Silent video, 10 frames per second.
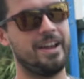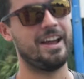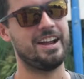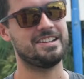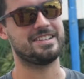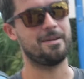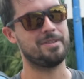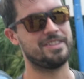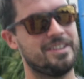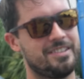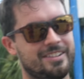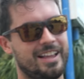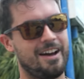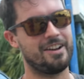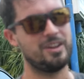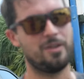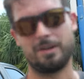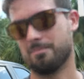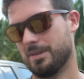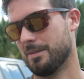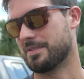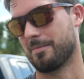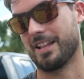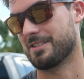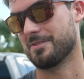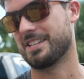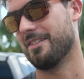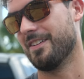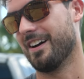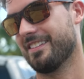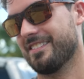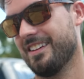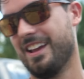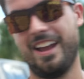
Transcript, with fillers: I, I hate to say it, but the, the loud, annoying beeps, I mean, that's what saved us. Yep.